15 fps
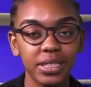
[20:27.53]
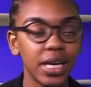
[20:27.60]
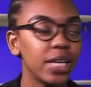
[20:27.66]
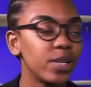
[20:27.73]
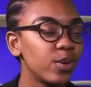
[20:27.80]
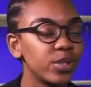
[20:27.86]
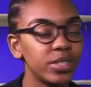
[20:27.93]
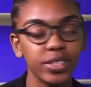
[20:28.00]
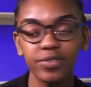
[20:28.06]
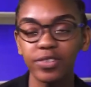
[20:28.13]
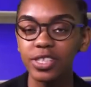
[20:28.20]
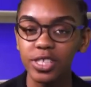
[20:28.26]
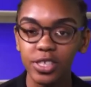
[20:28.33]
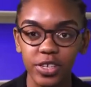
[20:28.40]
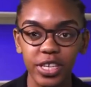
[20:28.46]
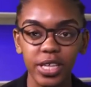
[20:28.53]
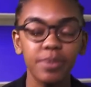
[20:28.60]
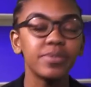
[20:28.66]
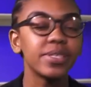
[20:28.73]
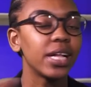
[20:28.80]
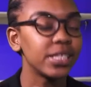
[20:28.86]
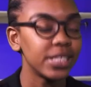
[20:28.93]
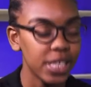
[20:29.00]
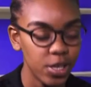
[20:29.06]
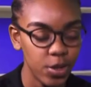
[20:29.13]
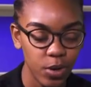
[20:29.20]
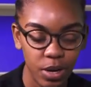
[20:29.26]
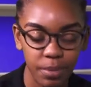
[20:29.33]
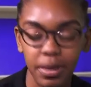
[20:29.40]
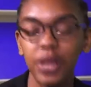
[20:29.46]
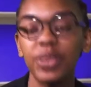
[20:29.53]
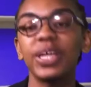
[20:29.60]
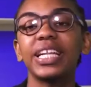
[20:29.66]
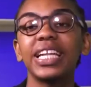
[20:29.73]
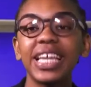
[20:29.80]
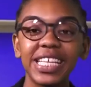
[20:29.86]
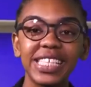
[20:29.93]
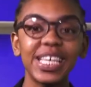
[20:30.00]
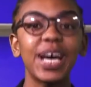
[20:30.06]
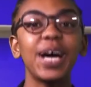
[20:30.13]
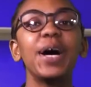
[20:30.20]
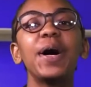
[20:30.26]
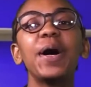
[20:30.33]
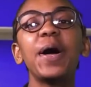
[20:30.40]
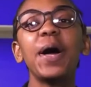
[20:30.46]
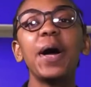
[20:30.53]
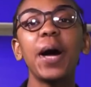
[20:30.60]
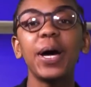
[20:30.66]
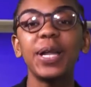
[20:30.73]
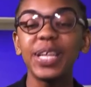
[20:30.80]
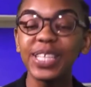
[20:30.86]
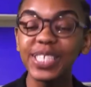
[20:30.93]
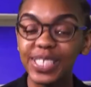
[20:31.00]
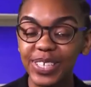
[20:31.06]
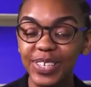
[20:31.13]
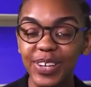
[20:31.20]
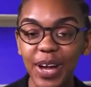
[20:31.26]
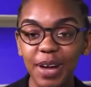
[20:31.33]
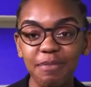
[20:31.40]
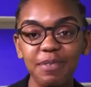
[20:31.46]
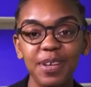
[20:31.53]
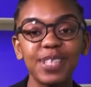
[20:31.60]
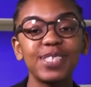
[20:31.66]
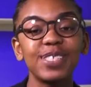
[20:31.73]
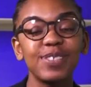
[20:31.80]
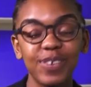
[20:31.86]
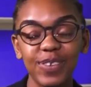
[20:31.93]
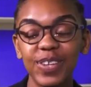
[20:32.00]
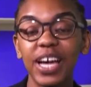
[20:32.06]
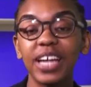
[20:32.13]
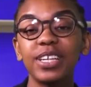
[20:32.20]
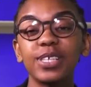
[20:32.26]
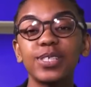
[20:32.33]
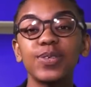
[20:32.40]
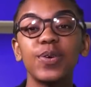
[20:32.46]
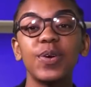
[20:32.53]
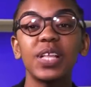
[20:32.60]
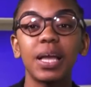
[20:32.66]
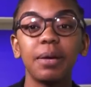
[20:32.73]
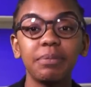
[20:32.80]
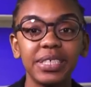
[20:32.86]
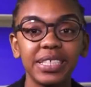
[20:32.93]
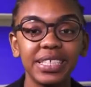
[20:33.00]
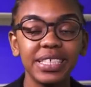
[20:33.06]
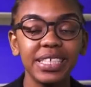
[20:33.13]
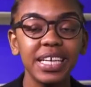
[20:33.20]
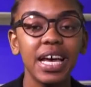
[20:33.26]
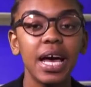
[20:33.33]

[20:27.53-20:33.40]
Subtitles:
I know different surnames. I'll tell you all about that later. On Instagram, it's Nolu_Dlamini.